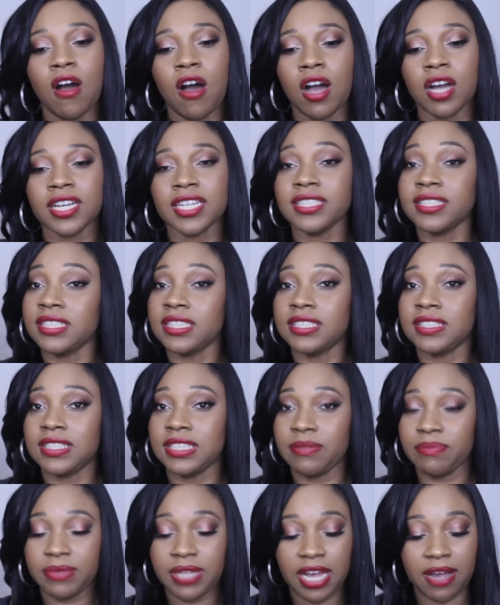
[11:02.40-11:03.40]
August and
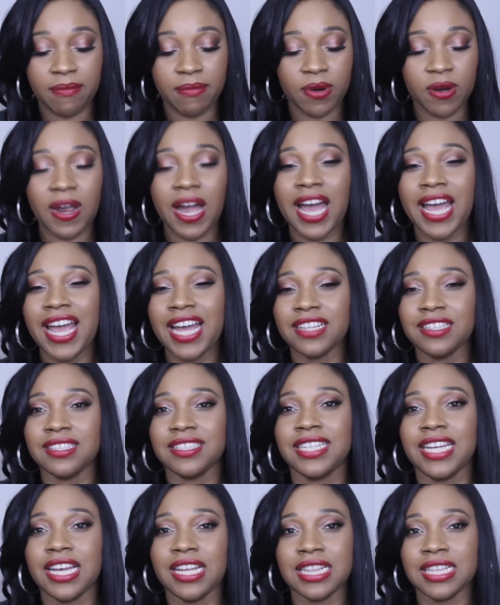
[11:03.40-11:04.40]
September. I had to
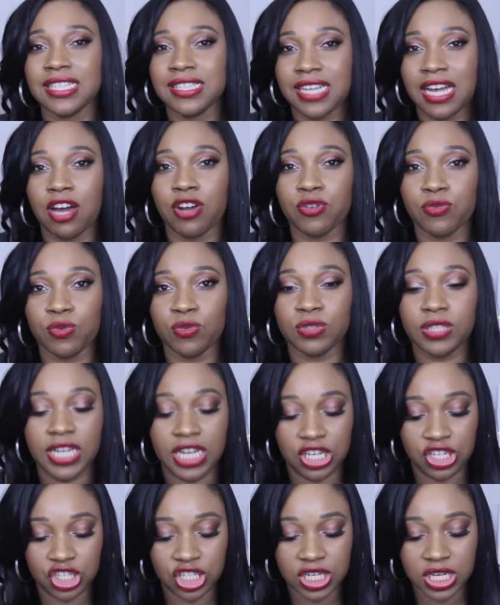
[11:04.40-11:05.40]
take this out of
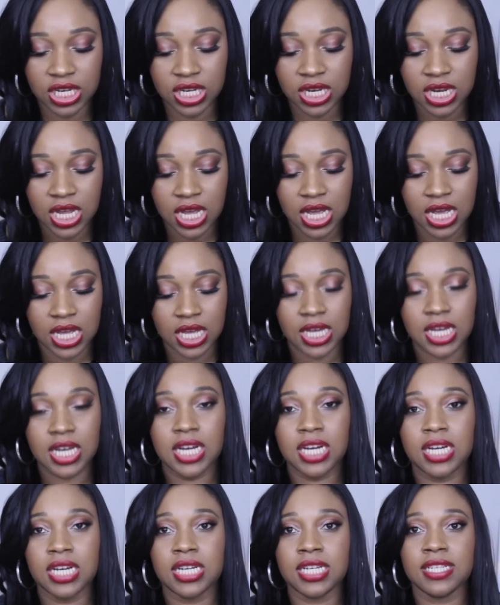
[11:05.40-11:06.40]
rotation
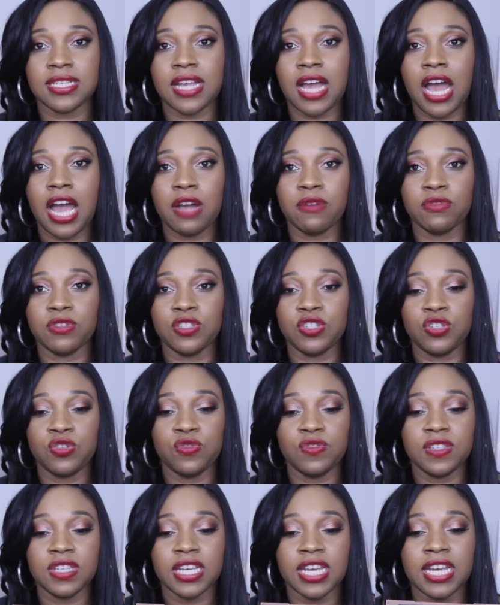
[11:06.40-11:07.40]
because I was
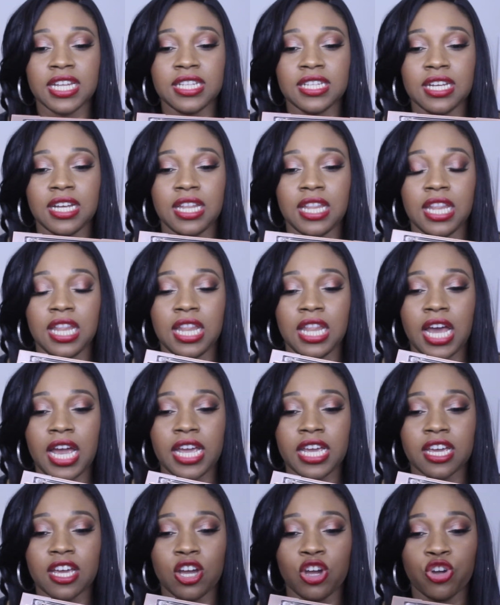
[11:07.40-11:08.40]
using it
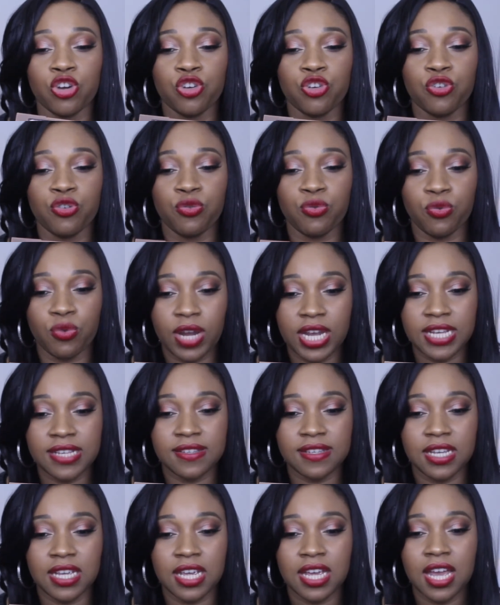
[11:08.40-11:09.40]
like
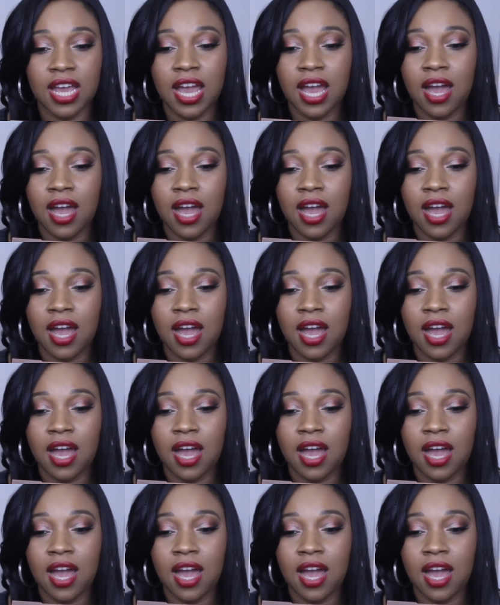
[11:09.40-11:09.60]
crazy.